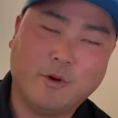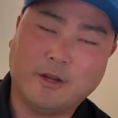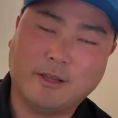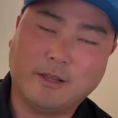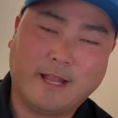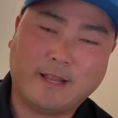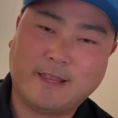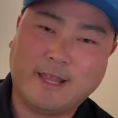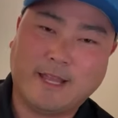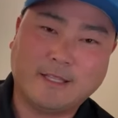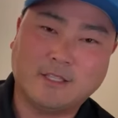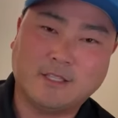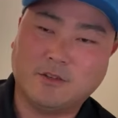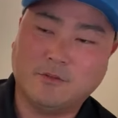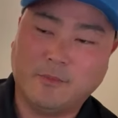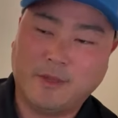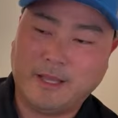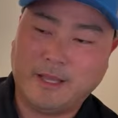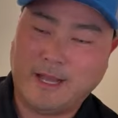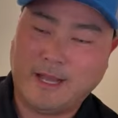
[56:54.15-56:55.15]
weird like that
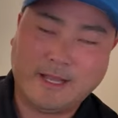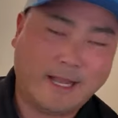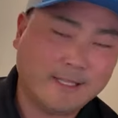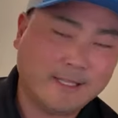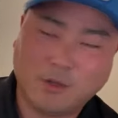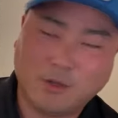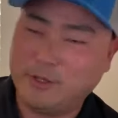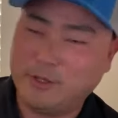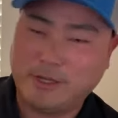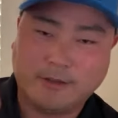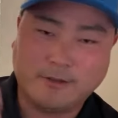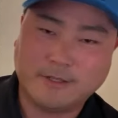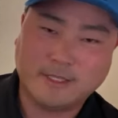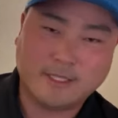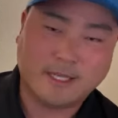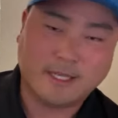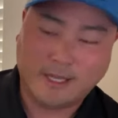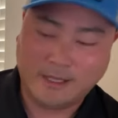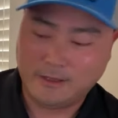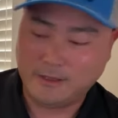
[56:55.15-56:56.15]
too, man. I totally
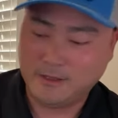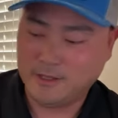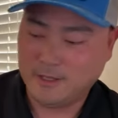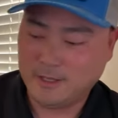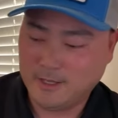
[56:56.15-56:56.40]
understand.